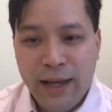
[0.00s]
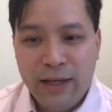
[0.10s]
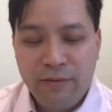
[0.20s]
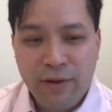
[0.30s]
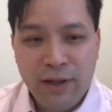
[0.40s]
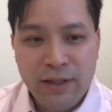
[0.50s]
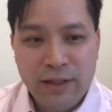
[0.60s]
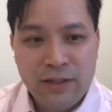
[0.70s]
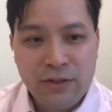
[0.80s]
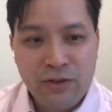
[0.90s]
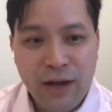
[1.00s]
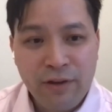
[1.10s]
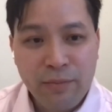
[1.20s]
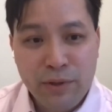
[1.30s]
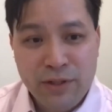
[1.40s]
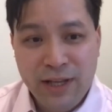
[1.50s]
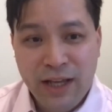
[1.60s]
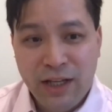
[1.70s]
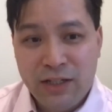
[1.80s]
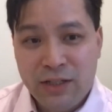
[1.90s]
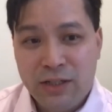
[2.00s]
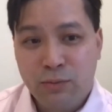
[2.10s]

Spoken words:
IDFA list traffic percentage